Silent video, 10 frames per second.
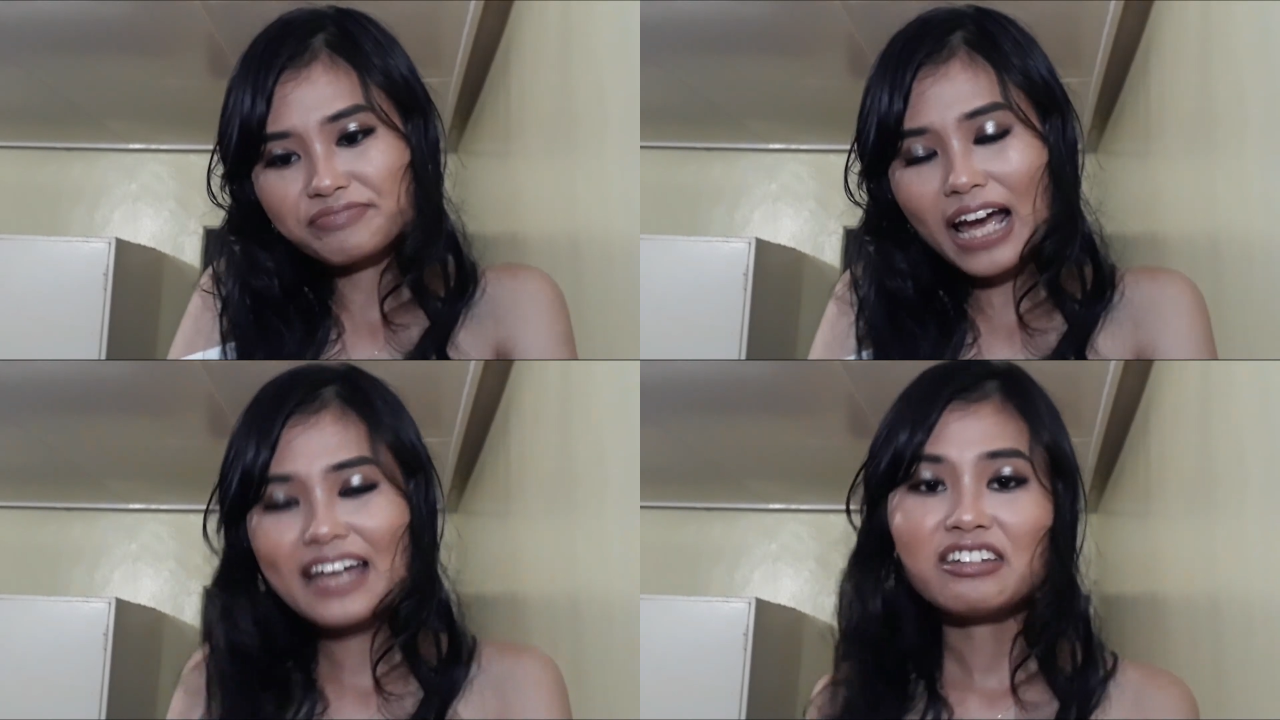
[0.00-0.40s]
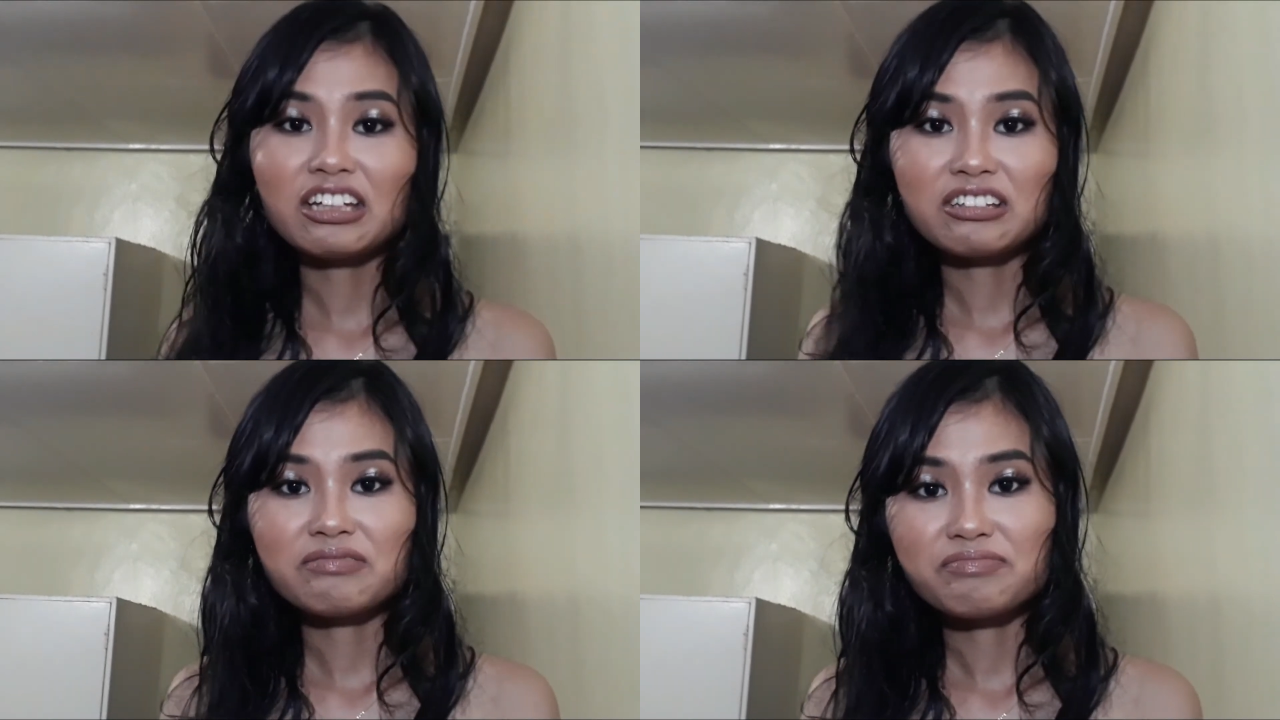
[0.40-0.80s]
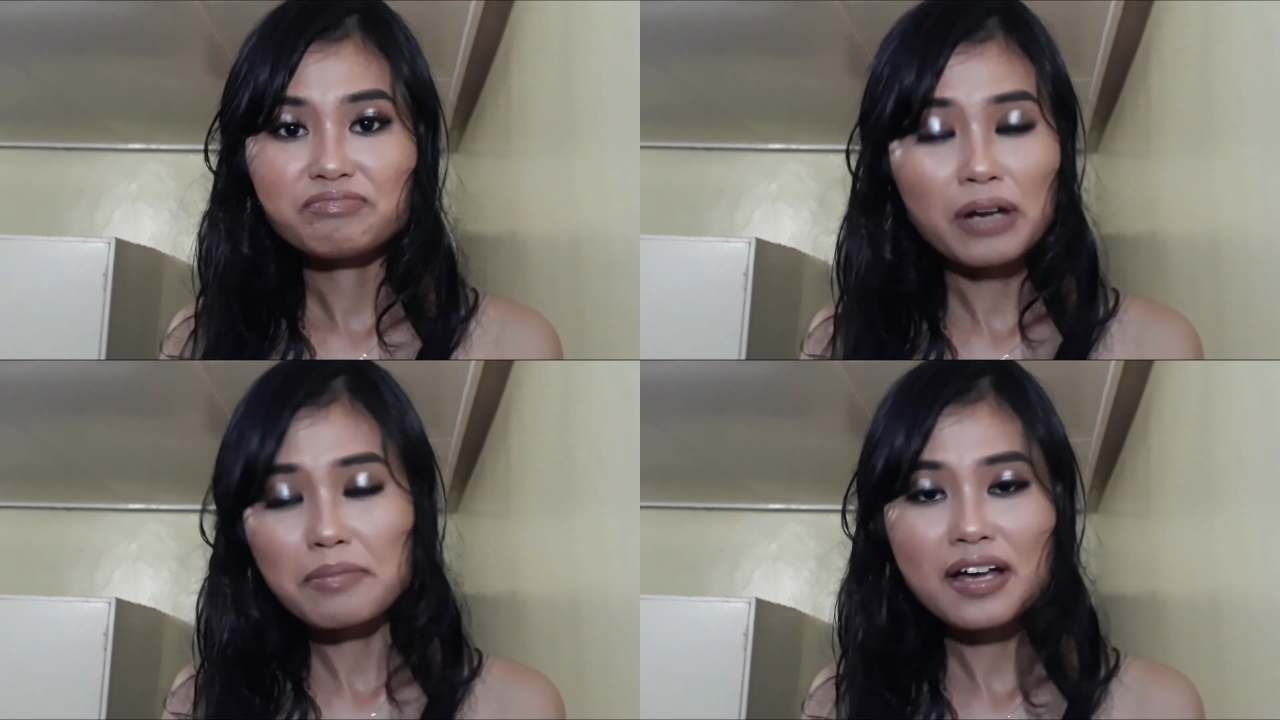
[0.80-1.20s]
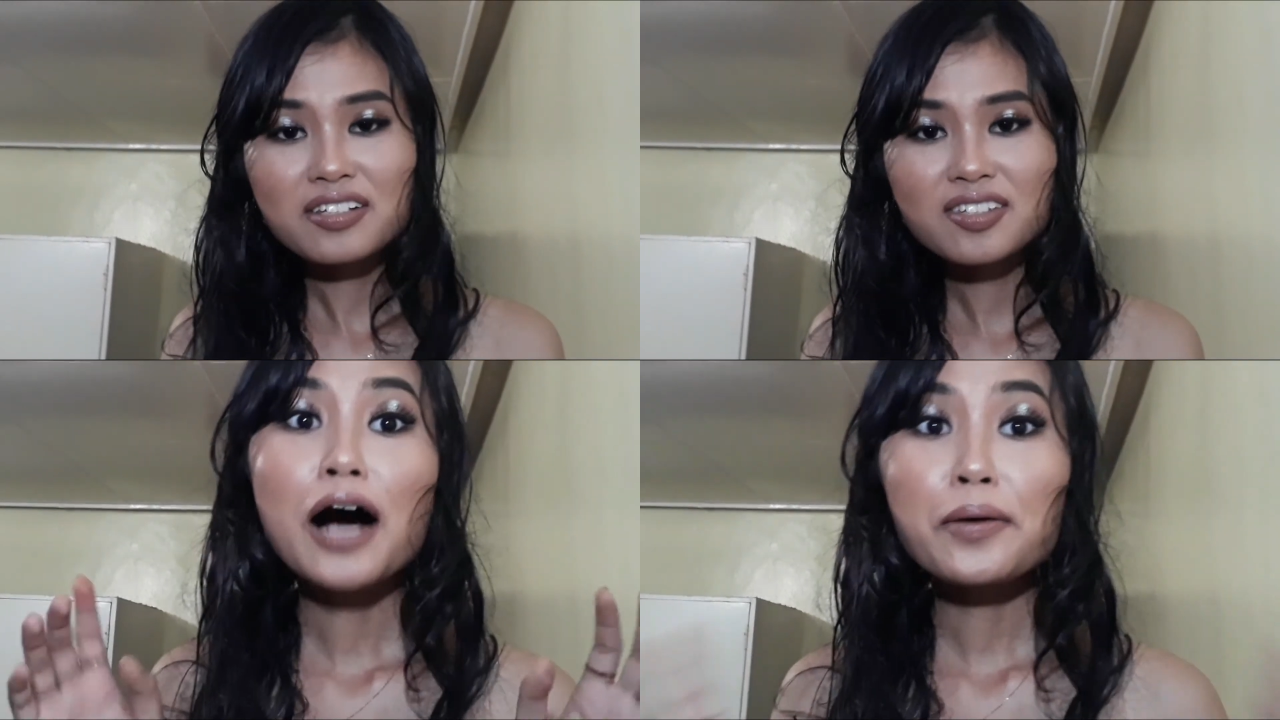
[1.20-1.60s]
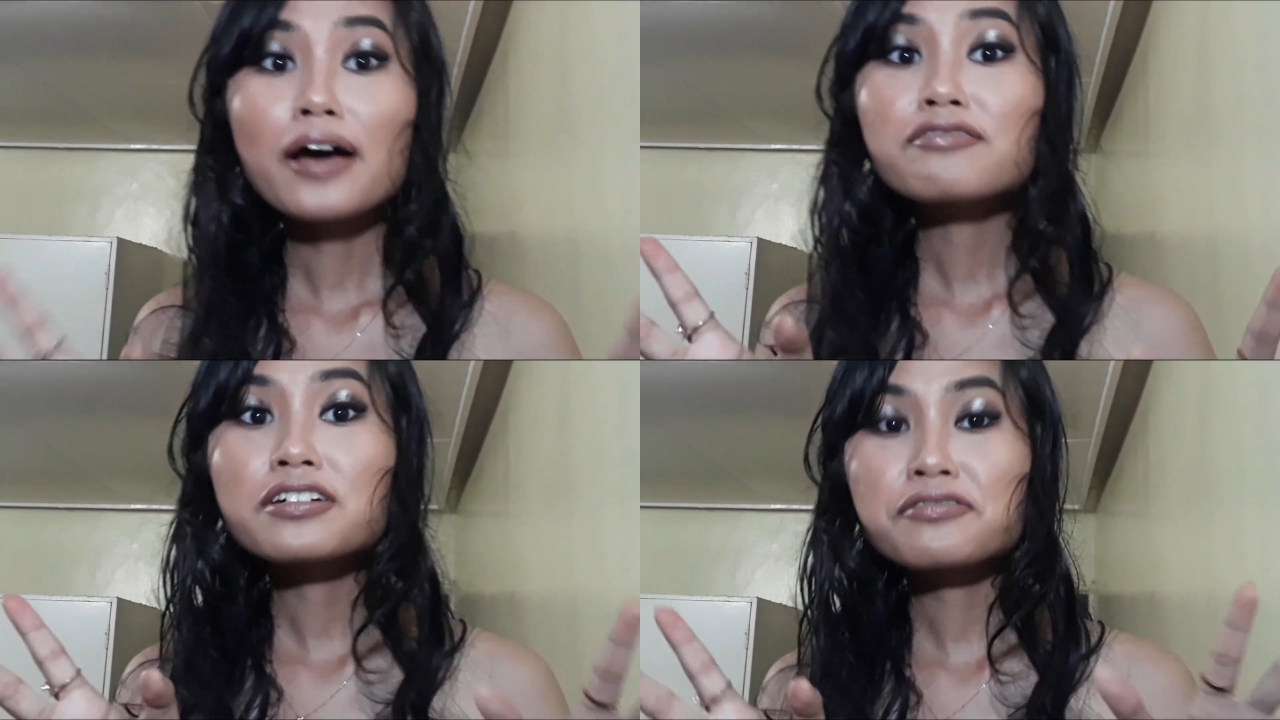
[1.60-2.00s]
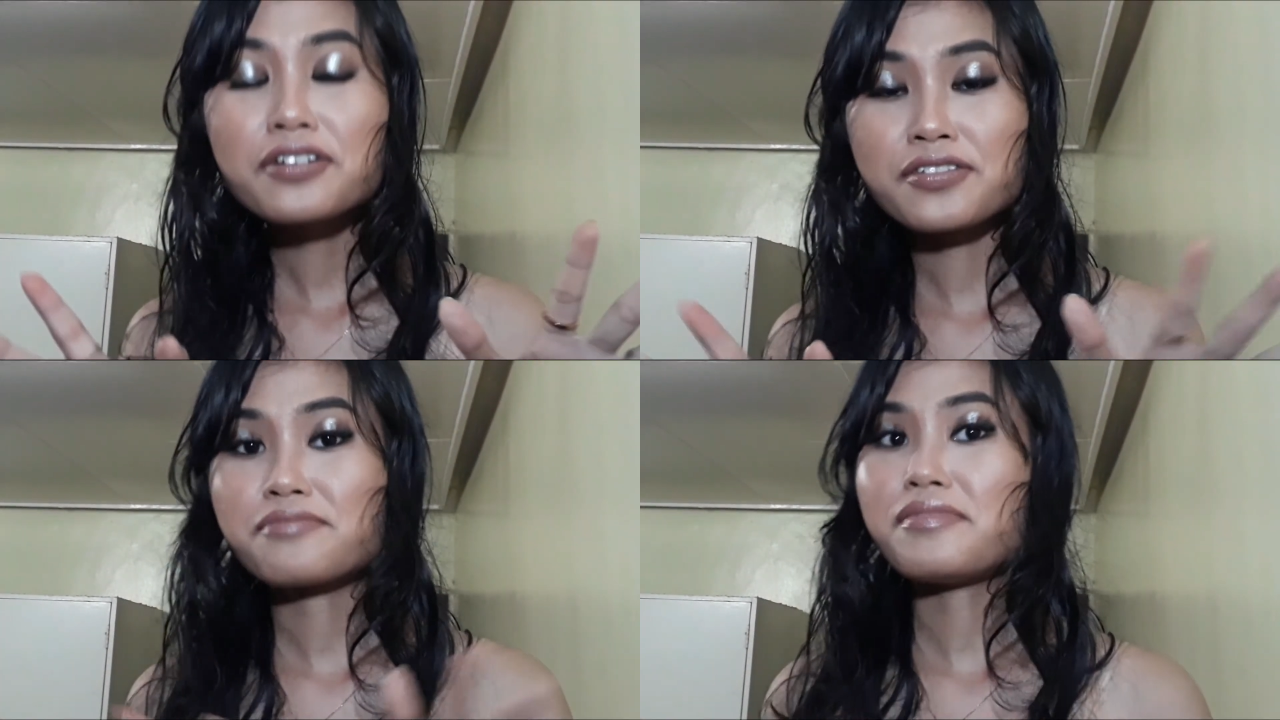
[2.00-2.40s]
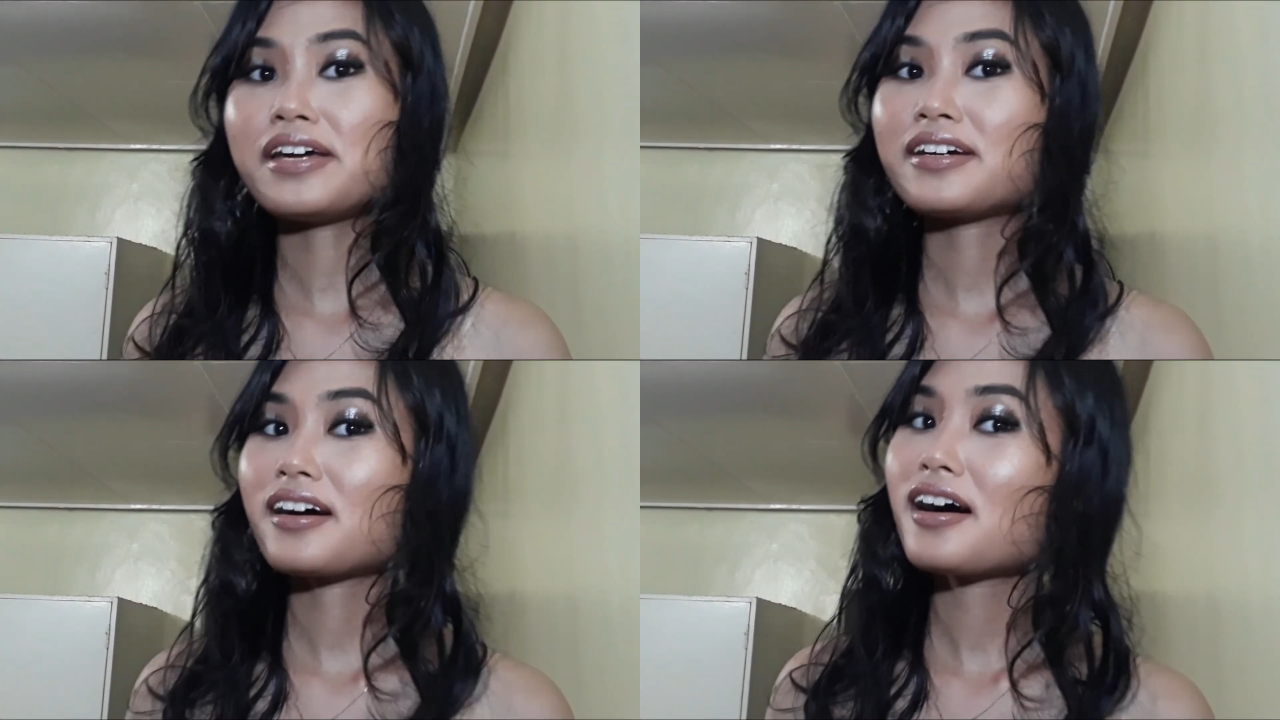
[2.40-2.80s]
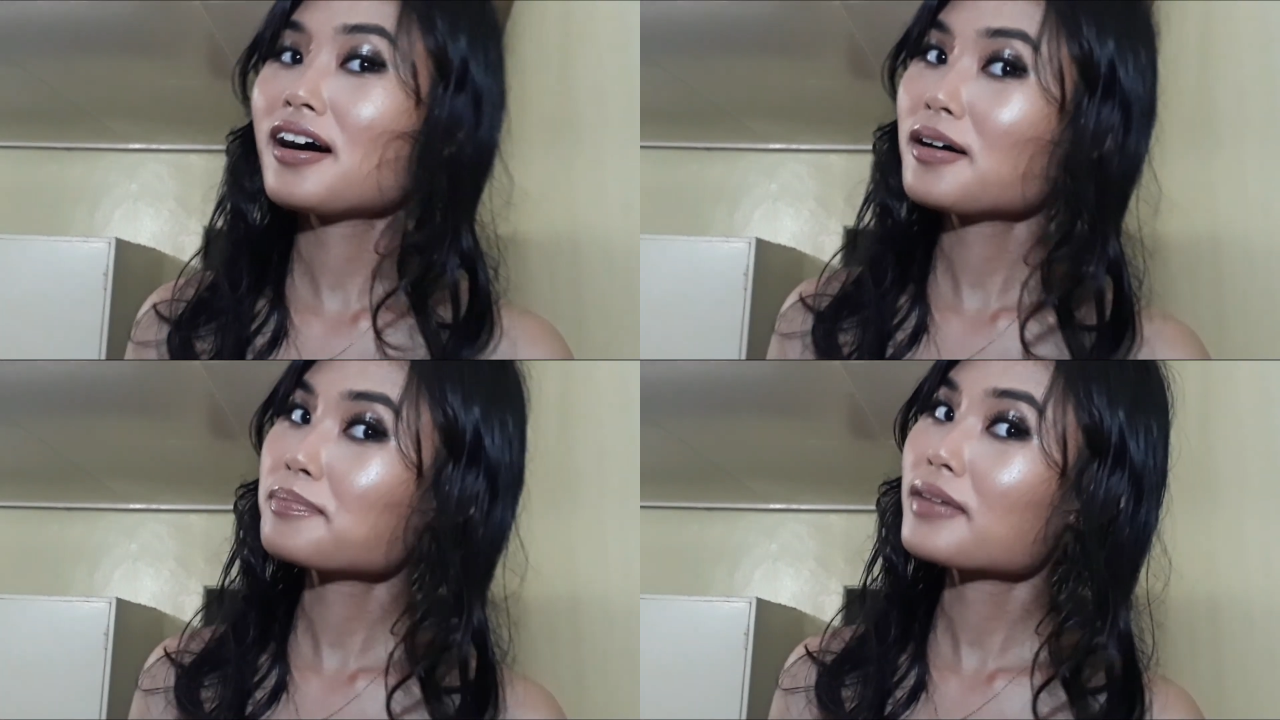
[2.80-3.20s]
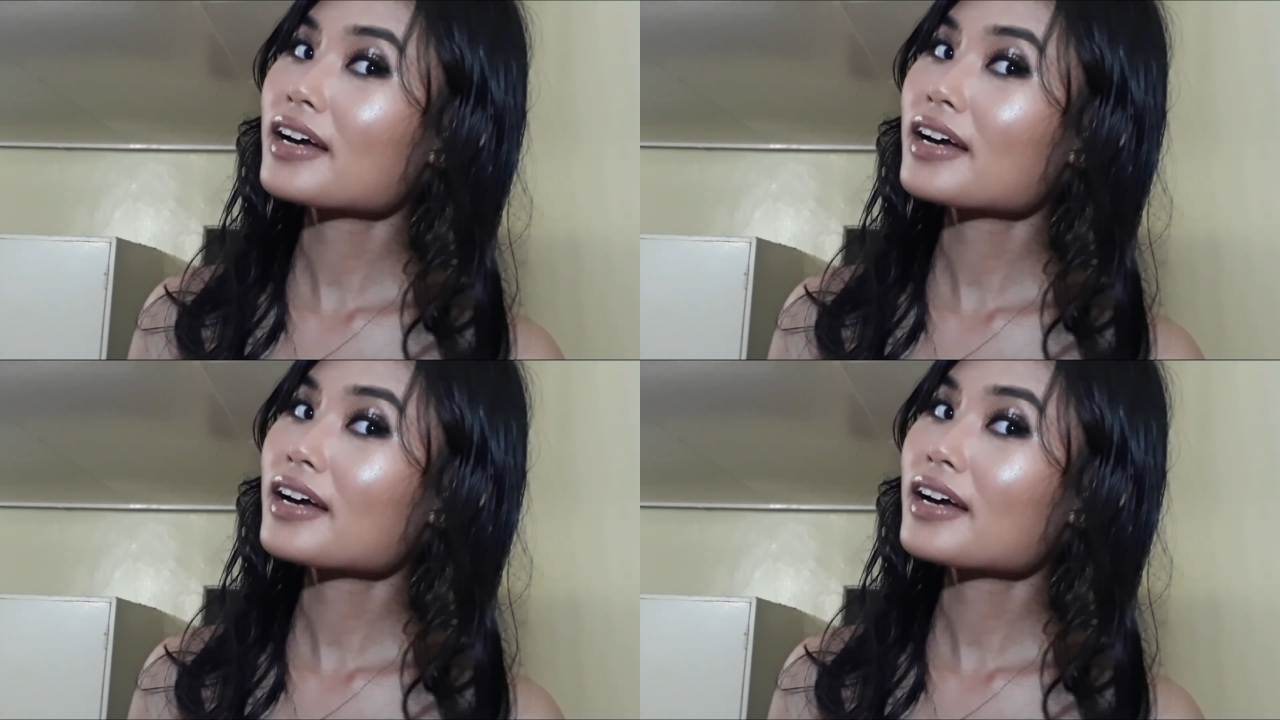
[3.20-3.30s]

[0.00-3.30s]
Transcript: I did my best. However, for the makeup,